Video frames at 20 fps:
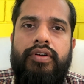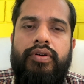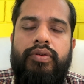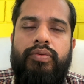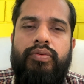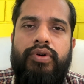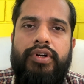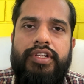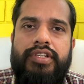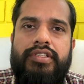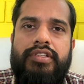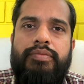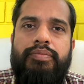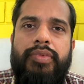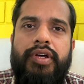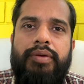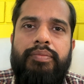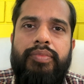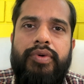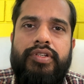What is the
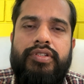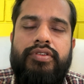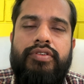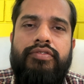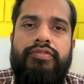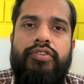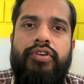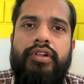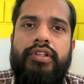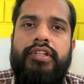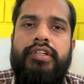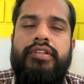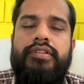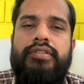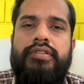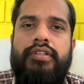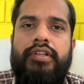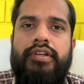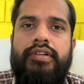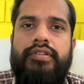purpose of all these
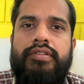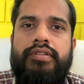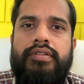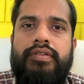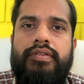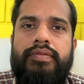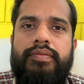things?